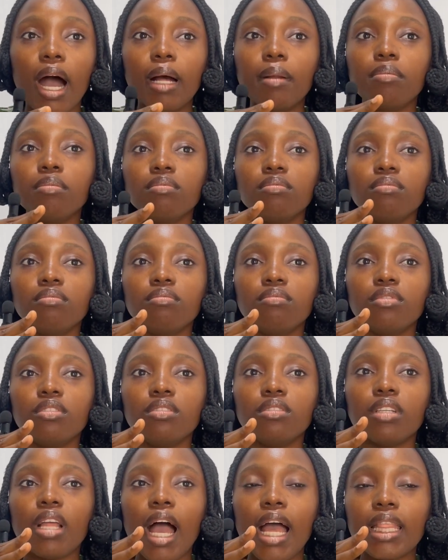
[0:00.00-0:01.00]
And
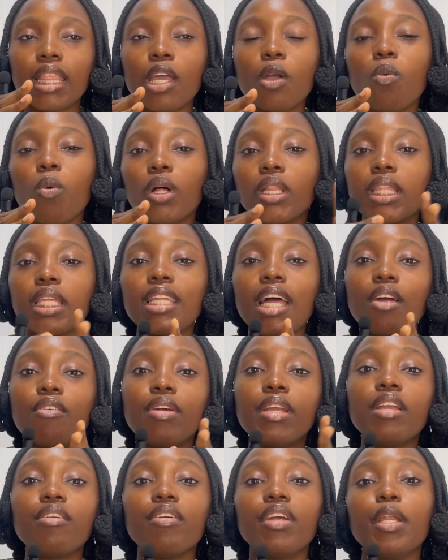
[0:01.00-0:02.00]
I think one thing that
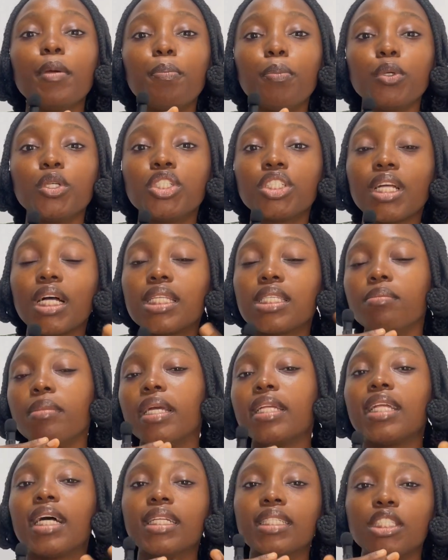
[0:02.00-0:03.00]
really, really pushed her to
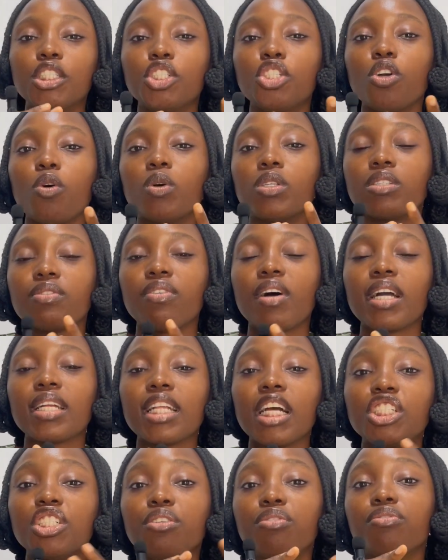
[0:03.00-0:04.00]
make that decision was the fact
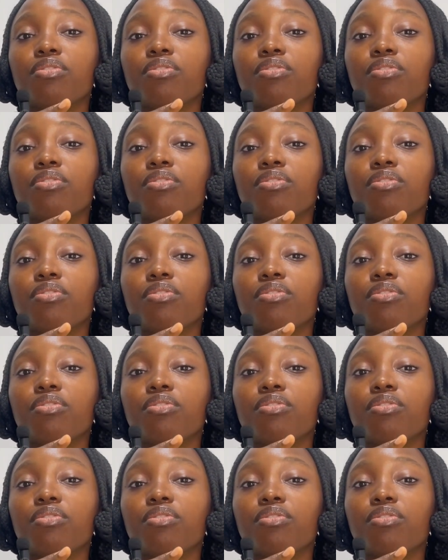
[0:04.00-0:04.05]
that she